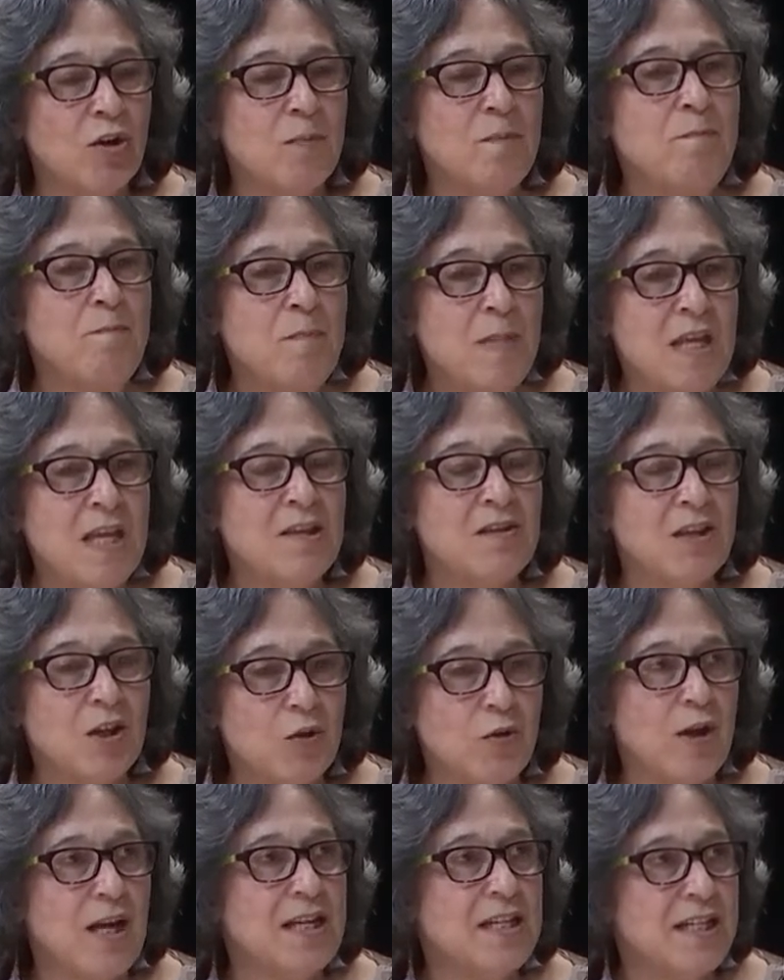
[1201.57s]
meet the
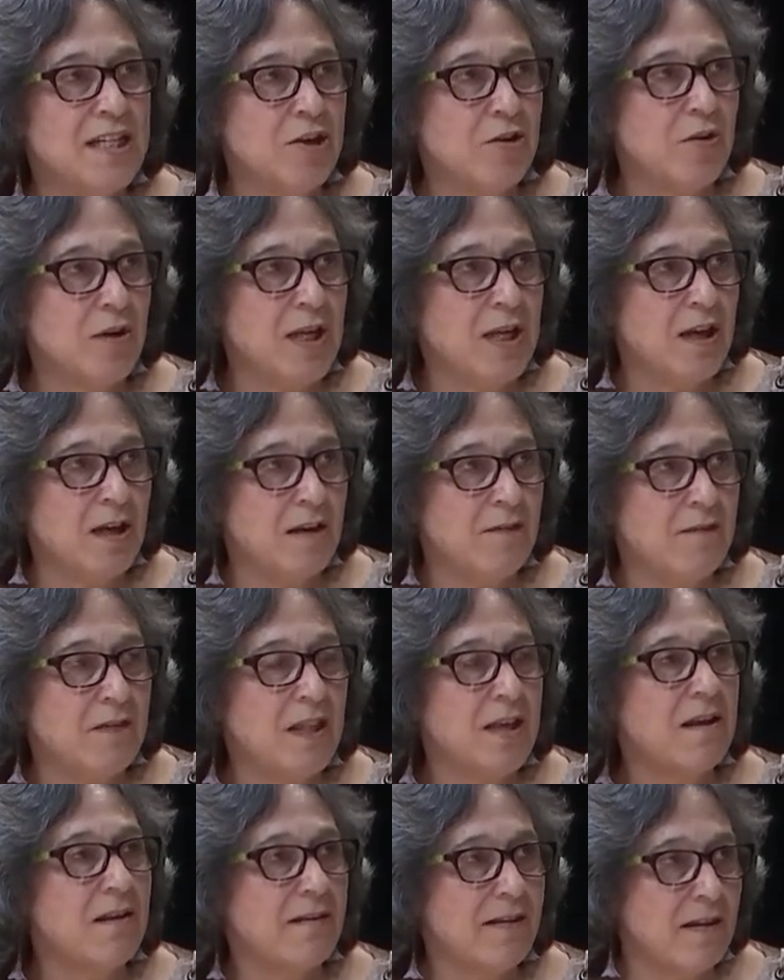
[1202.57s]
criteria of
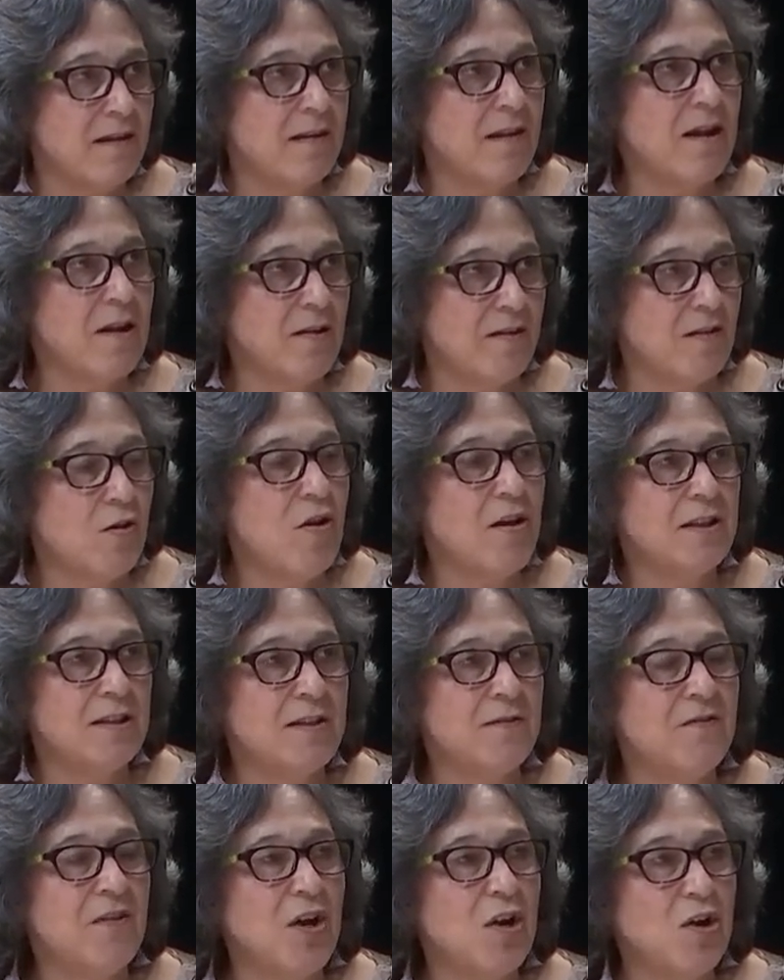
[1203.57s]
this. It's called a
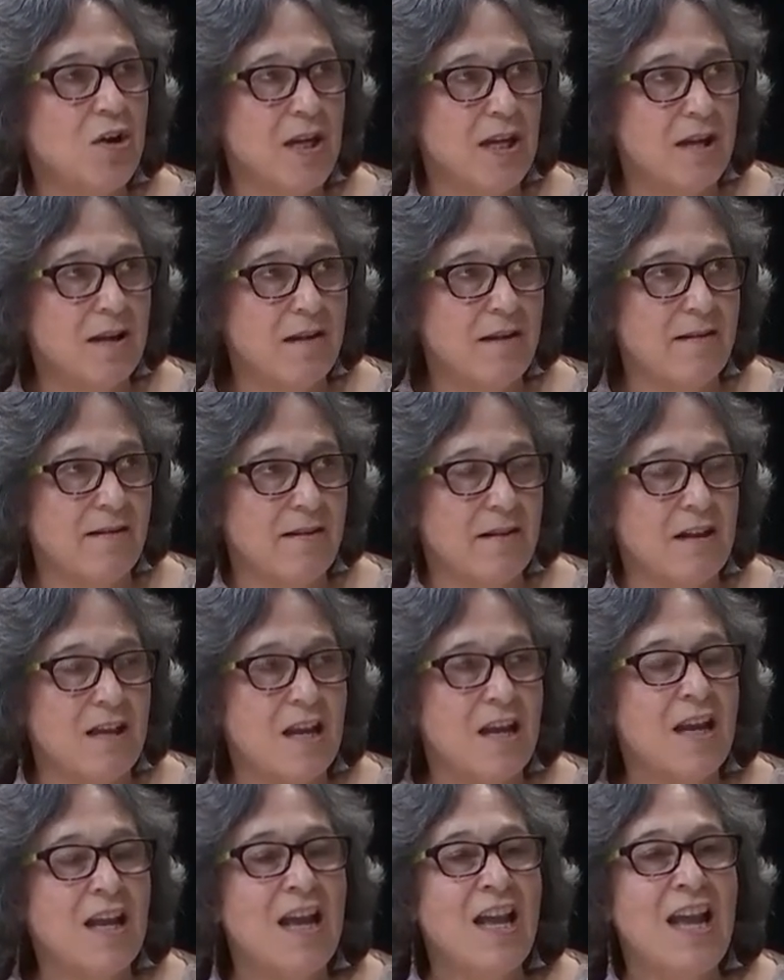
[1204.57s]
variance. Mm-hmm.
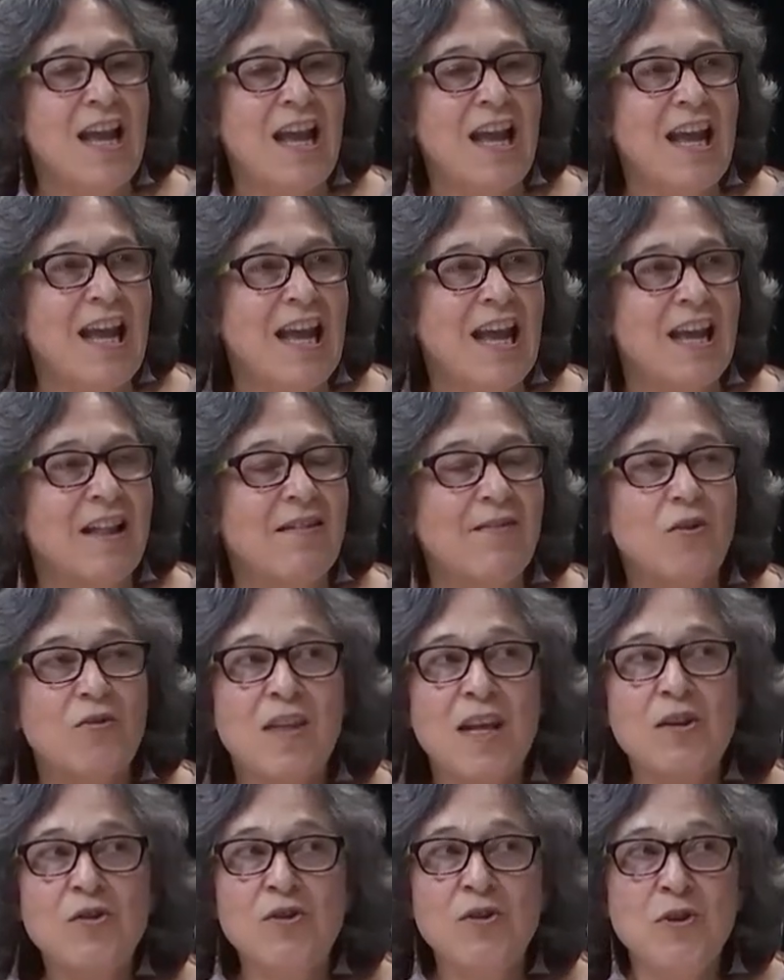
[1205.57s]
And so
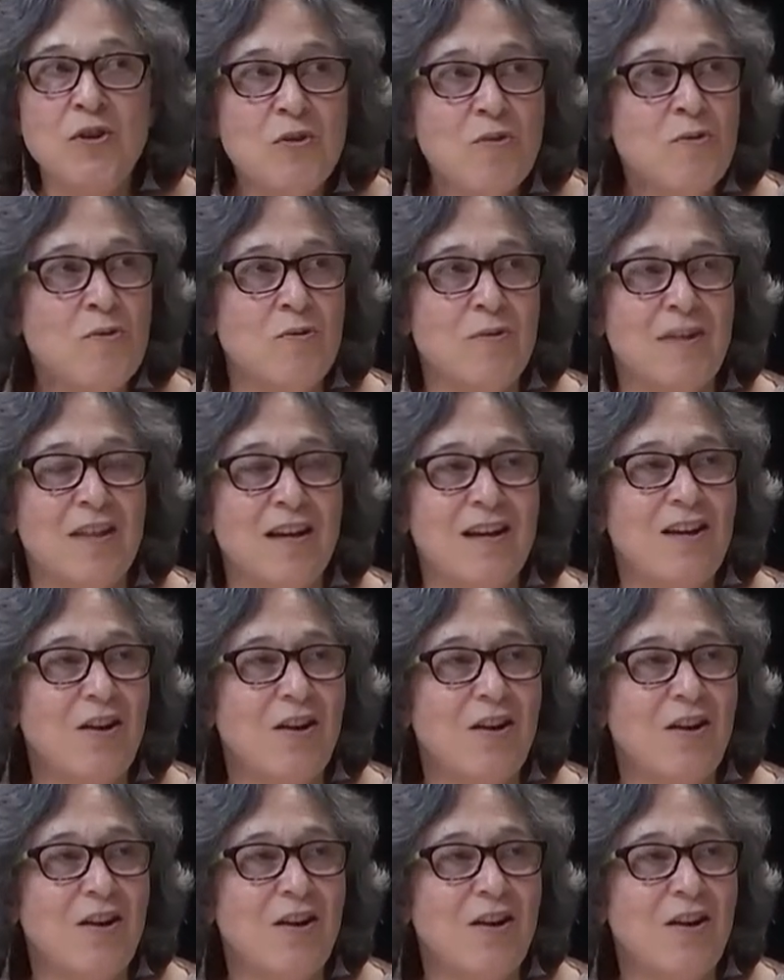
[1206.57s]
they knew that